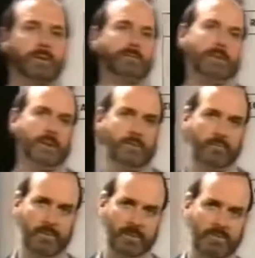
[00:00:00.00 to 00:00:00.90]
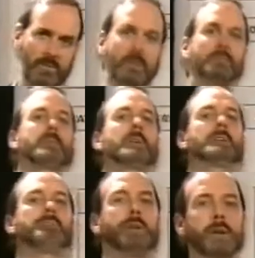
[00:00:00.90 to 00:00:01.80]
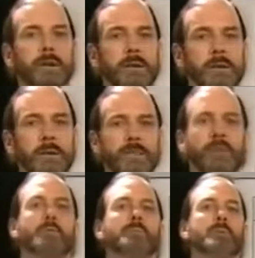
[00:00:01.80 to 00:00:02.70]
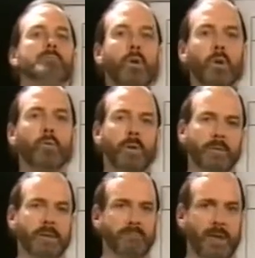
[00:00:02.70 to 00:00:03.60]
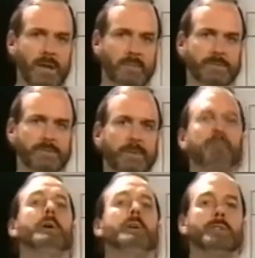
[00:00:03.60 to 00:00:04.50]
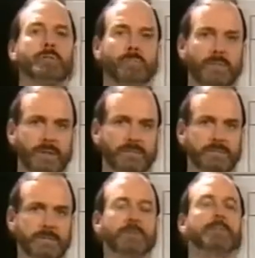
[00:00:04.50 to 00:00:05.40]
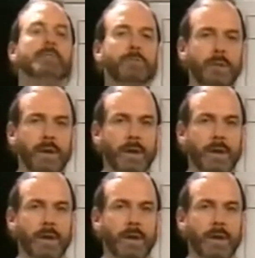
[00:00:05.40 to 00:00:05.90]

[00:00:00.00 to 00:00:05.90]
25 women. Well, under PR, there would be more women in Parliament. Compare Europe with us. In the